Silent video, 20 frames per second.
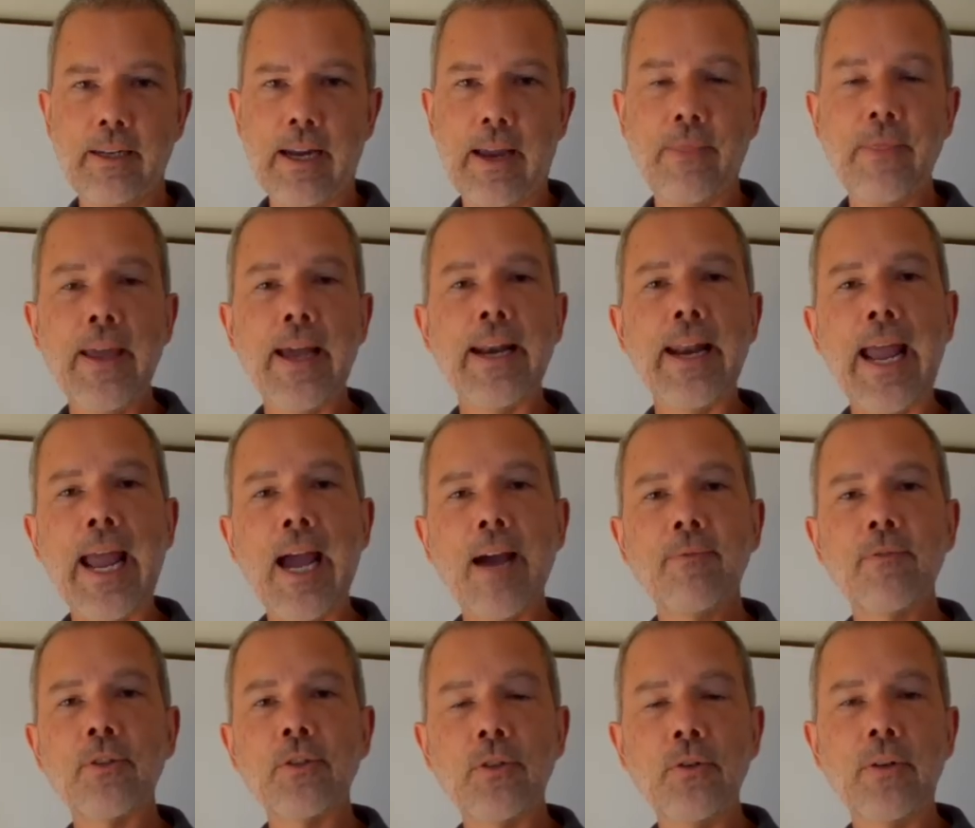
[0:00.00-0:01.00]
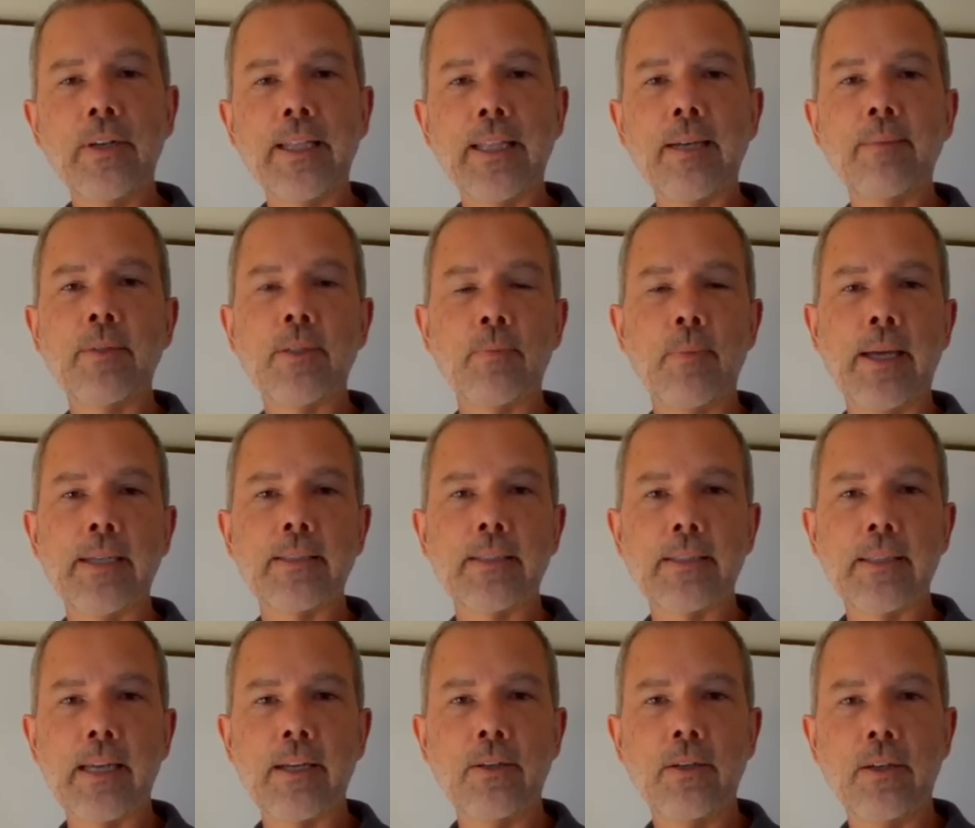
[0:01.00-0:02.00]
And then after tuning them as best
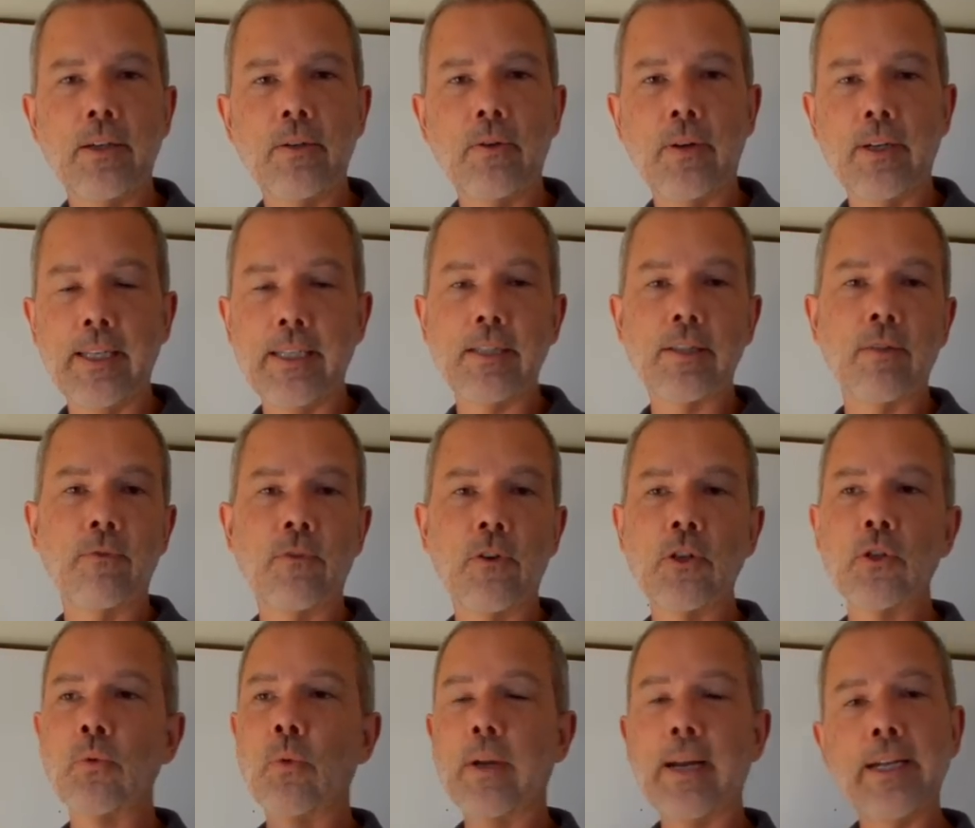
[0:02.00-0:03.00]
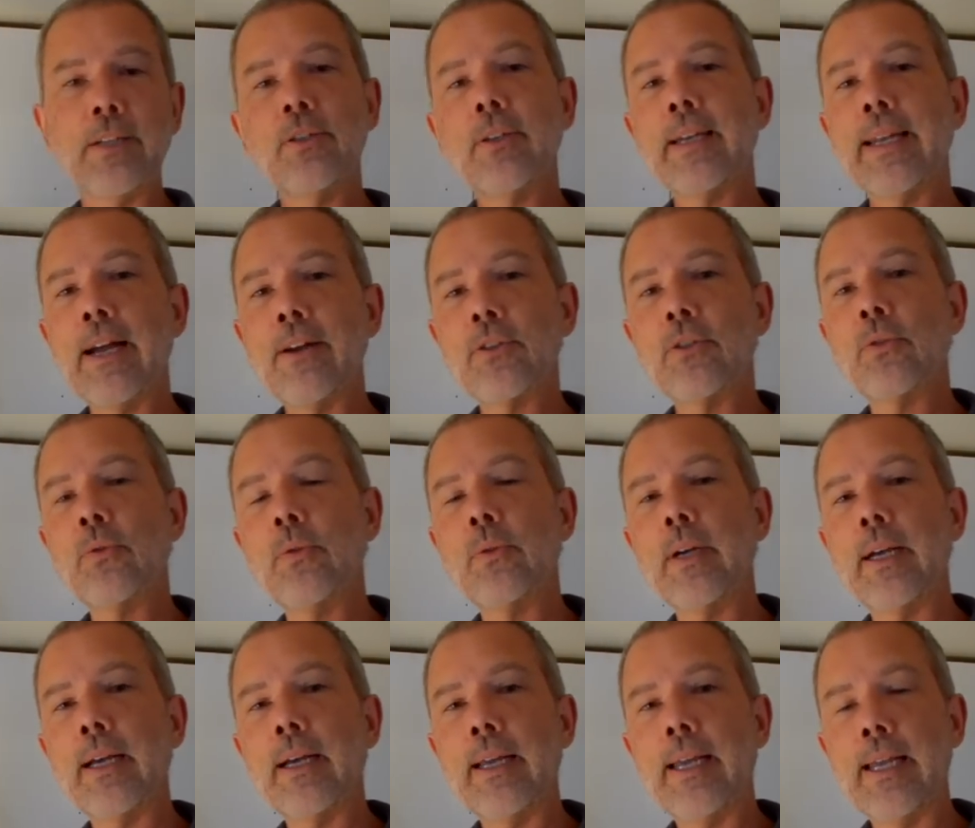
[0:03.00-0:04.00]
as I could, or at least the first one, I took it out
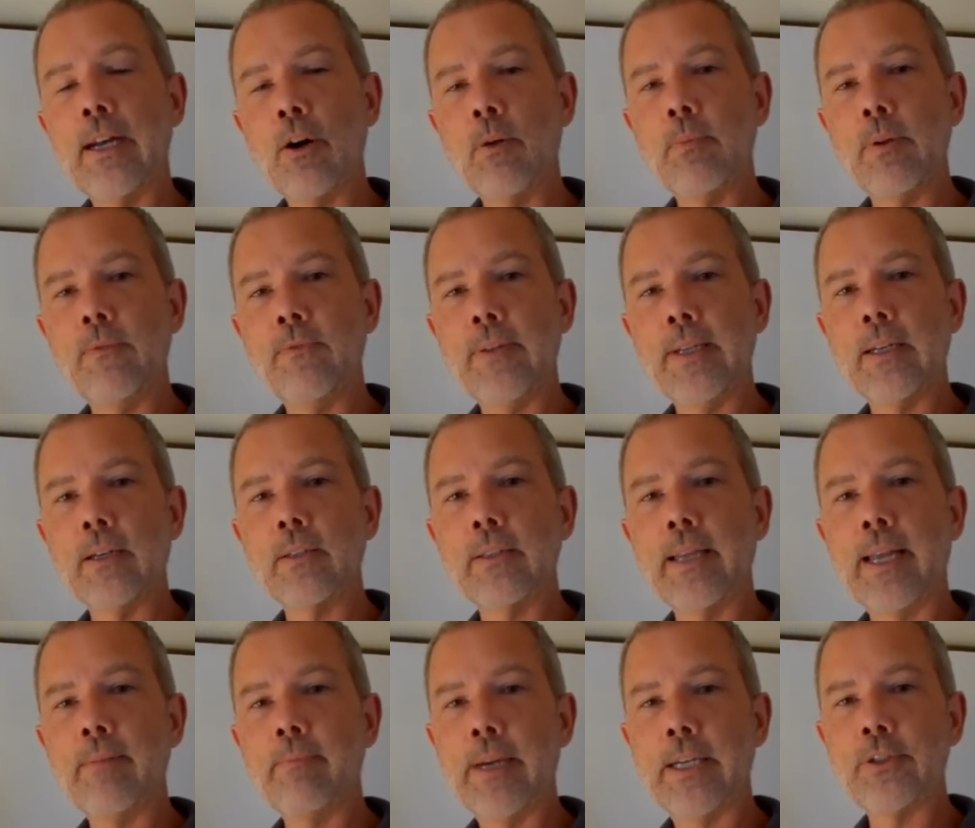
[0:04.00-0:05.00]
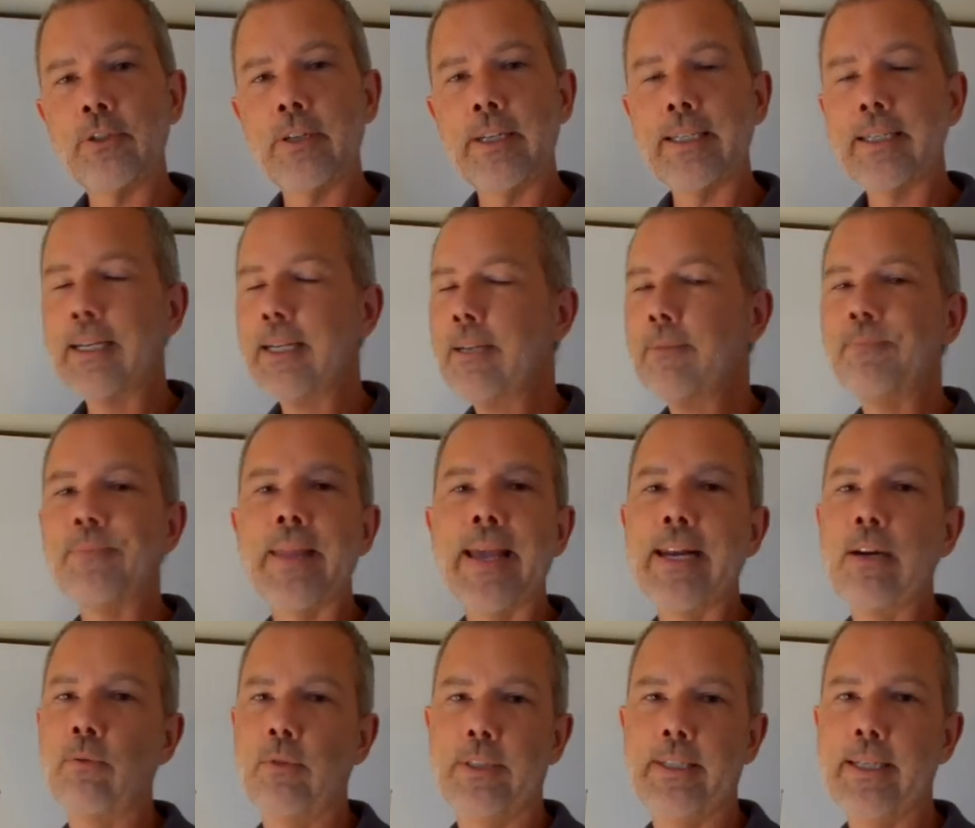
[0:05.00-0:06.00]
to an open field and measured it,
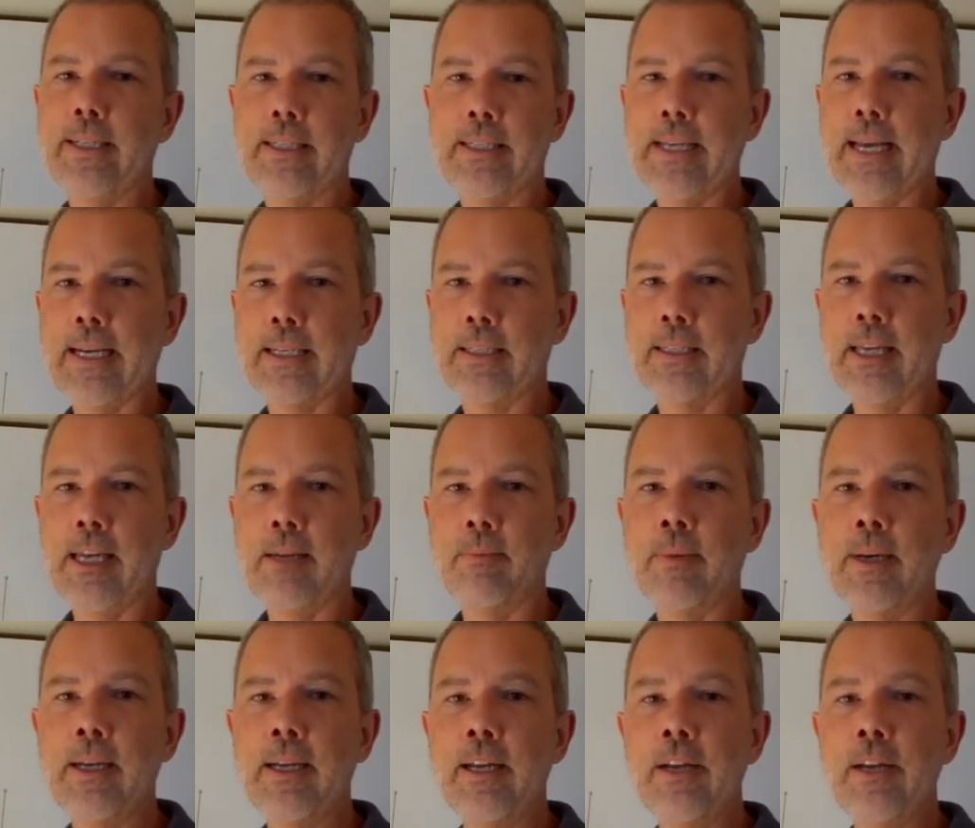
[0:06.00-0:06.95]
and it was the exact same.